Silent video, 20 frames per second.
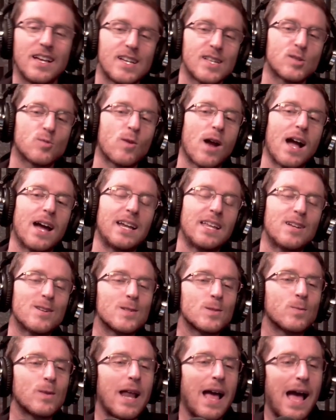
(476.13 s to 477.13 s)
Because, Ryan,
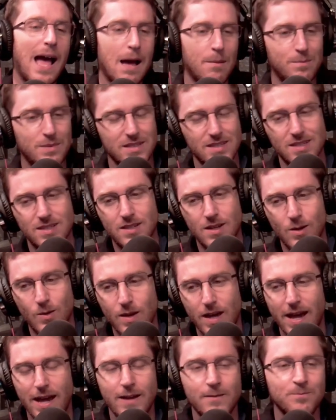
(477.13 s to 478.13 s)
here's what happens,
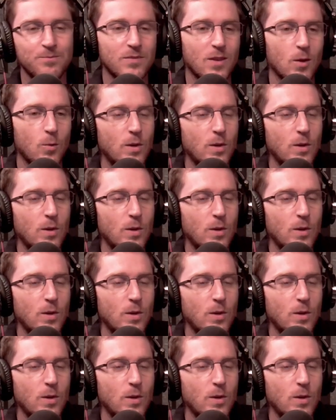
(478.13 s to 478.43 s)
okay?